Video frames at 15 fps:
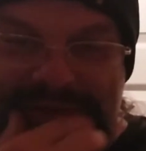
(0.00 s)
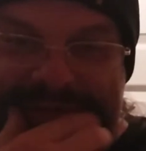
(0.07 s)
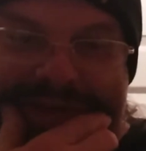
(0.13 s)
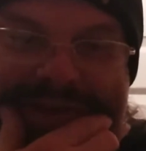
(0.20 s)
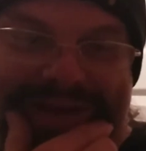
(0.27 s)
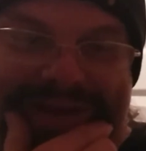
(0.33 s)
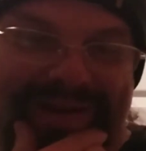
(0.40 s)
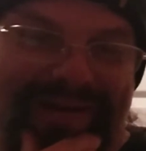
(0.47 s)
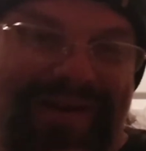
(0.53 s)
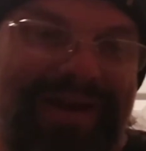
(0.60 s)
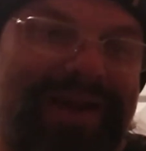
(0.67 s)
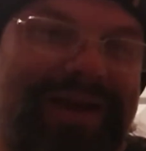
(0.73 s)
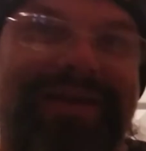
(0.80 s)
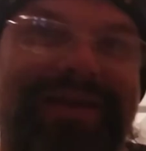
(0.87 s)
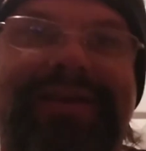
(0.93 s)
And we were
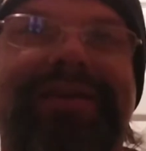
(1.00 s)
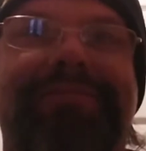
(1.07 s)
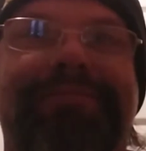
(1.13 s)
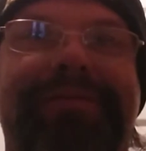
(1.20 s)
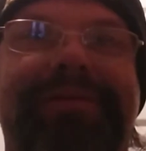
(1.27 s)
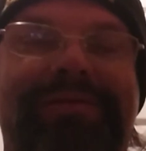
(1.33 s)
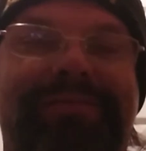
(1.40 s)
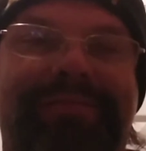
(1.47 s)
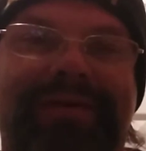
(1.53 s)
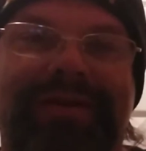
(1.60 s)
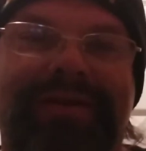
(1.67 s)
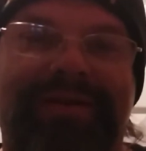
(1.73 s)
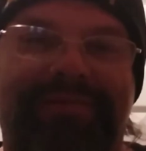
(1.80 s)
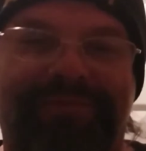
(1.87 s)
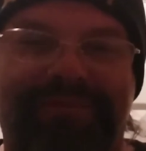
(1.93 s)
getting ready to leave.
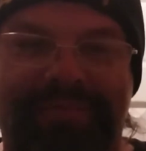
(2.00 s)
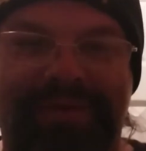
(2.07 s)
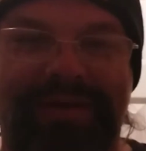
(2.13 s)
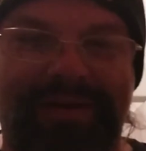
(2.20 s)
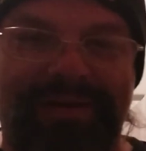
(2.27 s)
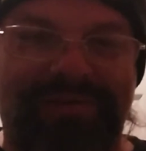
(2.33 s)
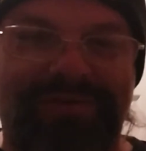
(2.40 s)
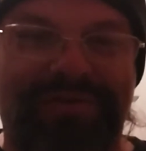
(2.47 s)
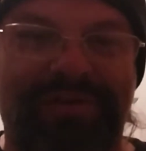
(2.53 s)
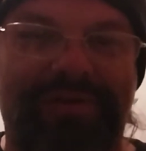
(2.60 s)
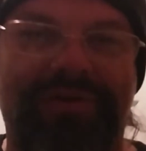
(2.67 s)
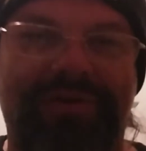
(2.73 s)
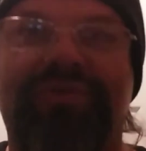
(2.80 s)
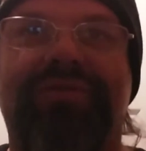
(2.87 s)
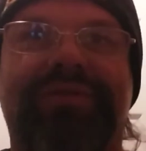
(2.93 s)
Everything went well.
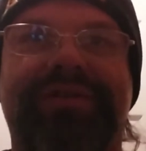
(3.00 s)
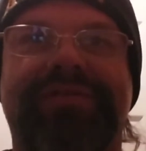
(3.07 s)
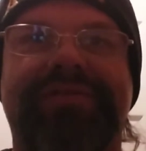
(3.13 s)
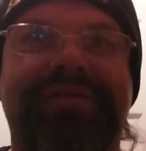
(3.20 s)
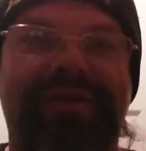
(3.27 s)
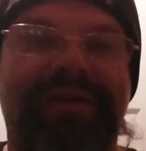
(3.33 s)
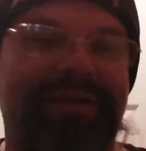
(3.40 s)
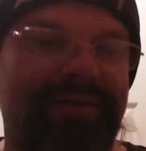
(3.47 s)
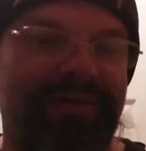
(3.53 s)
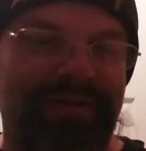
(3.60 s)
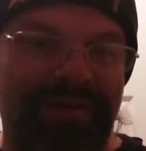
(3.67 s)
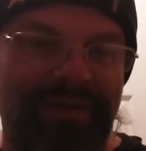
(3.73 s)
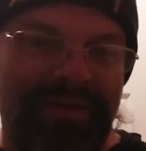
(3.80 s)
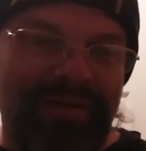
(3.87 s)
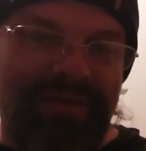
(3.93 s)
I mean, everything
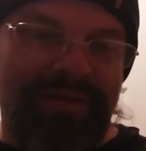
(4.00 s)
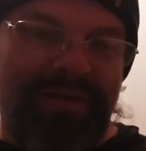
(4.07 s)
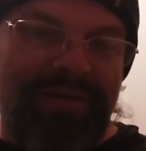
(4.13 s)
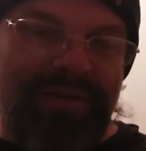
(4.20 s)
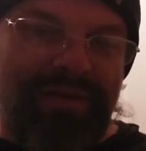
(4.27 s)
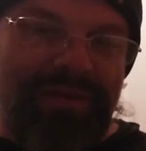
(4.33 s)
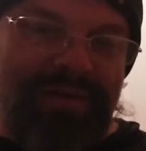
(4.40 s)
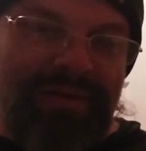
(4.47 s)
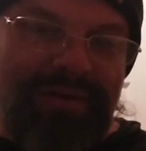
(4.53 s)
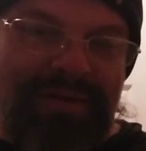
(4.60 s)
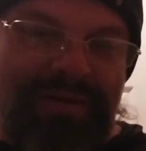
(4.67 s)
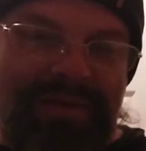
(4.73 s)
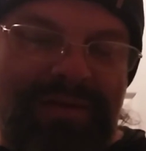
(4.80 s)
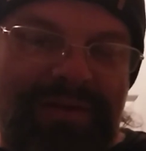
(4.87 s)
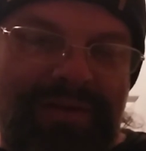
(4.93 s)
is
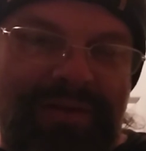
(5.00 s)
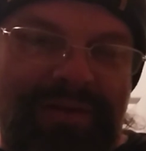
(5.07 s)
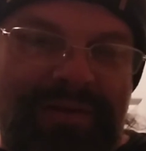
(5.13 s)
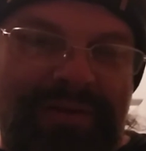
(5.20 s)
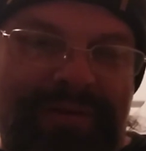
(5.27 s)
there, here, and